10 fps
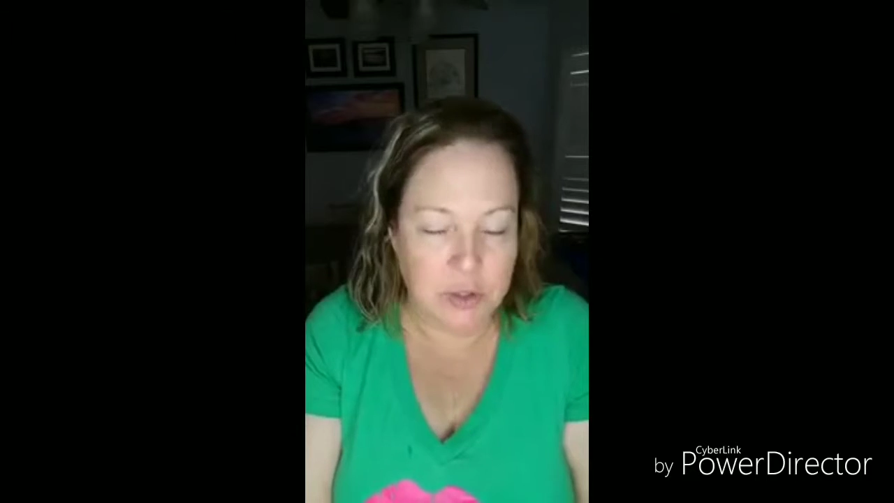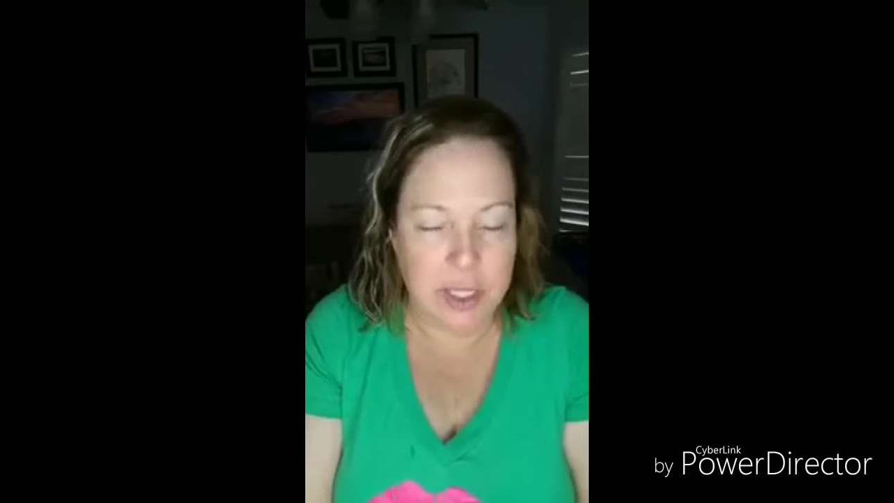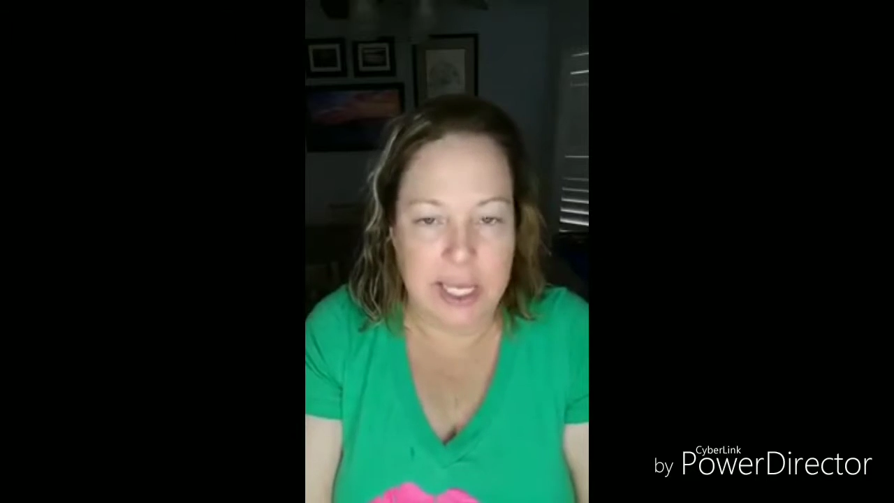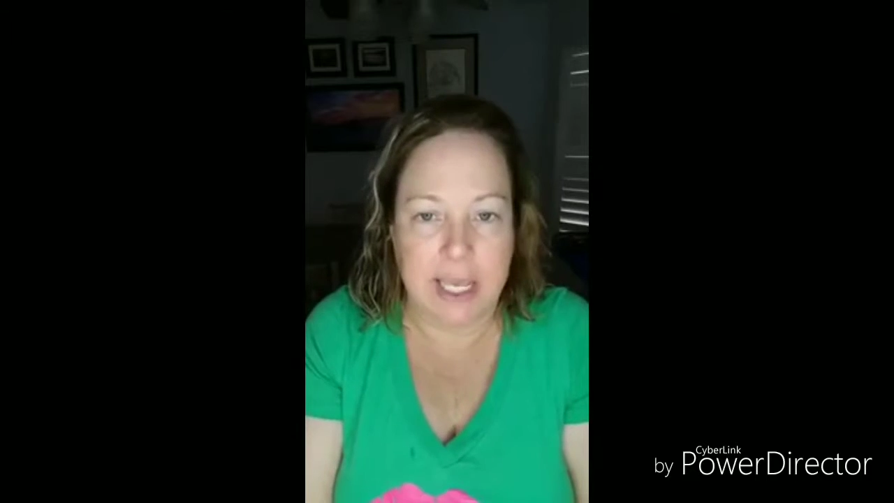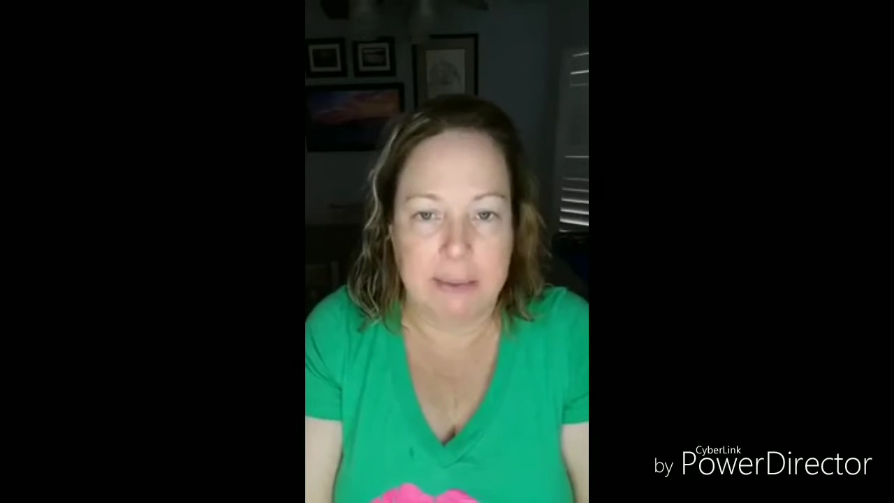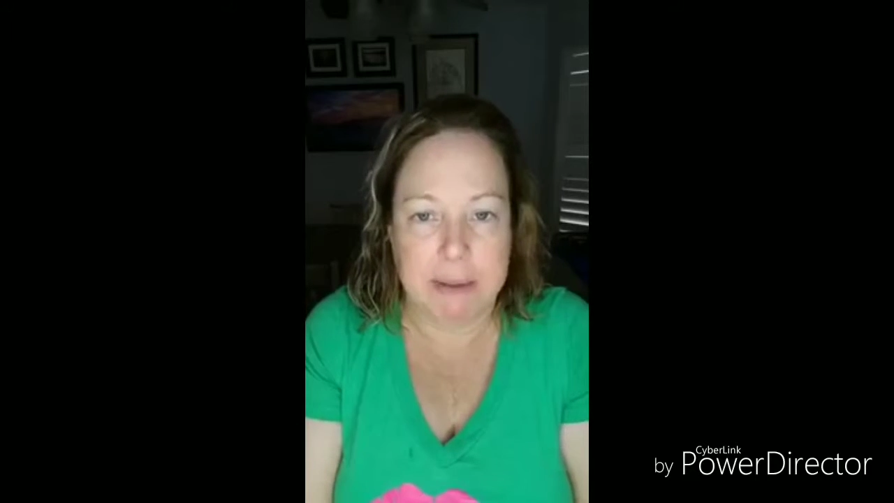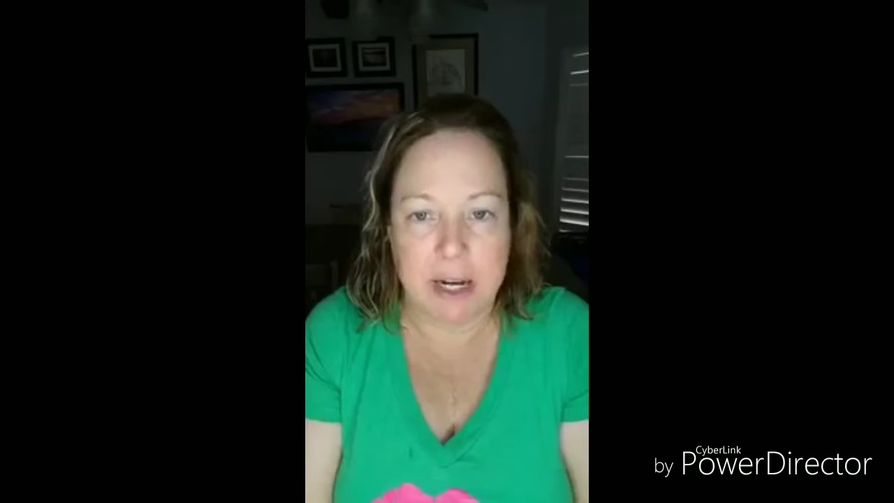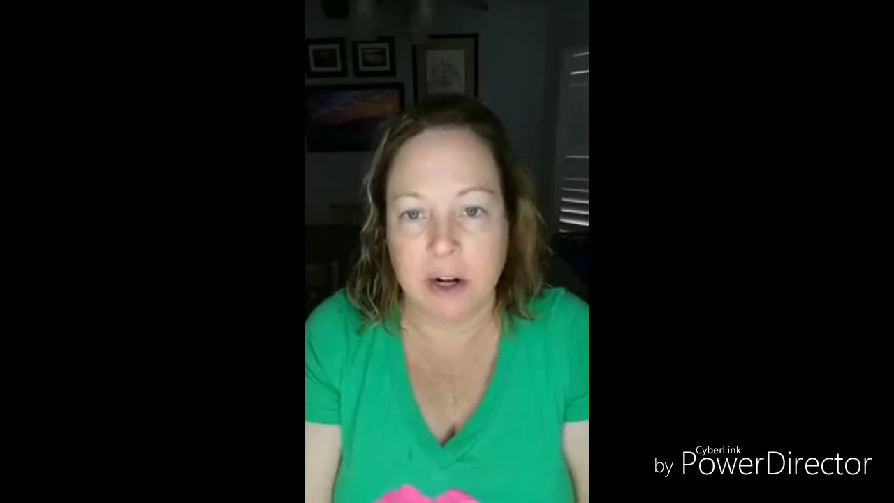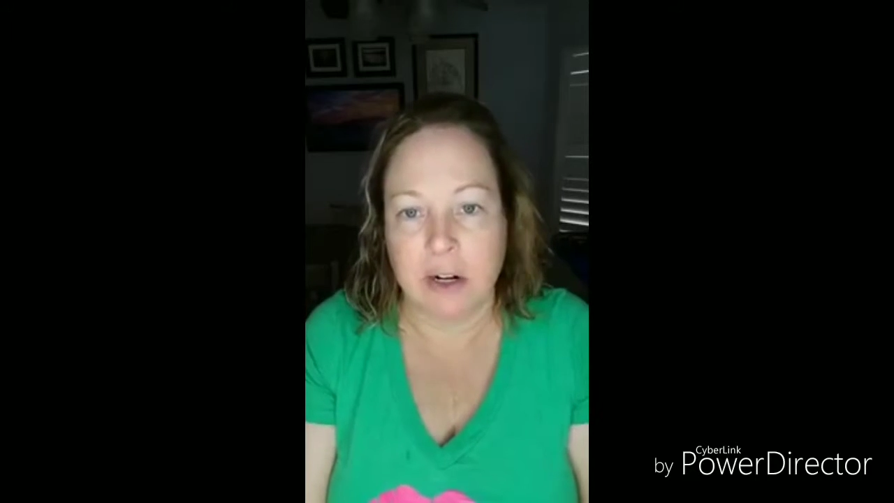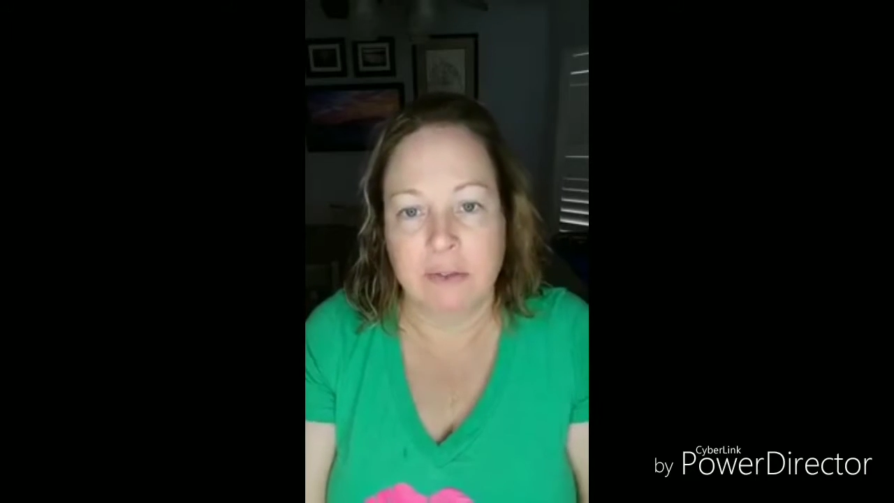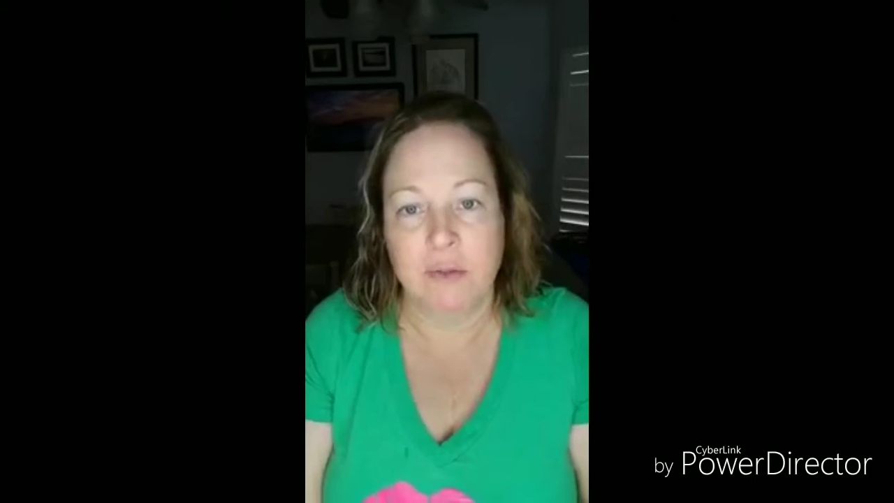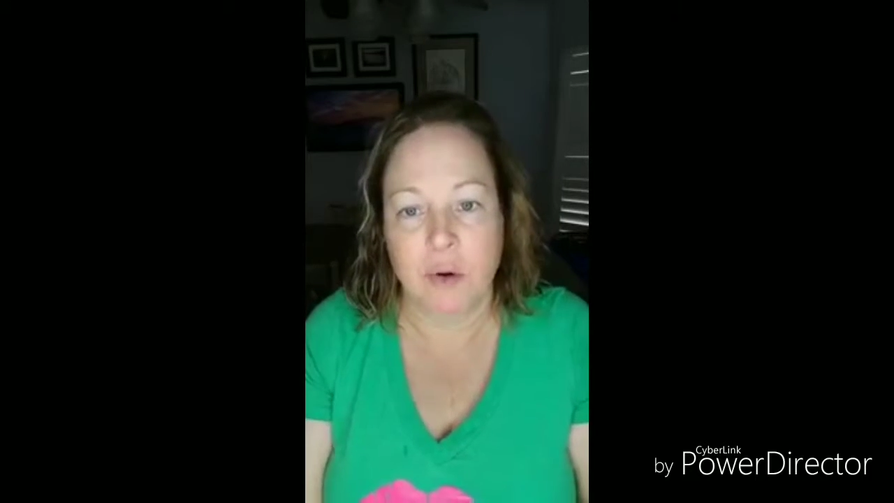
soothing and better